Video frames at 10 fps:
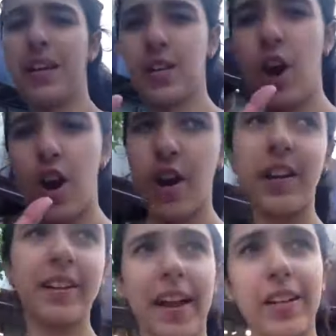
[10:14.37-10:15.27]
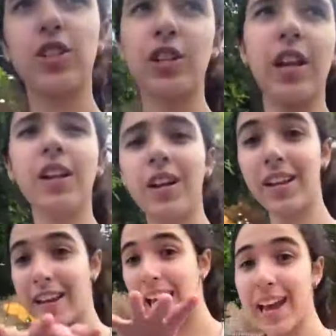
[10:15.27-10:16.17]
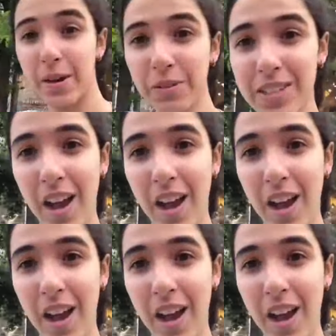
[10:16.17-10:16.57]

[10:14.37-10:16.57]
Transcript: be good and like chilling, like, hey, what's